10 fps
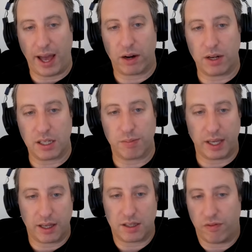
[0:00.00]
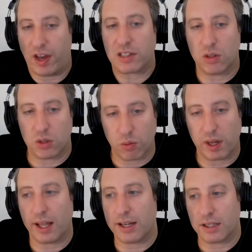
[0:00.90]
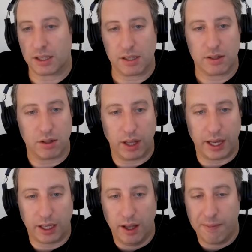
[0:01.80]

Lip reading: equities because investors are realizing this. So like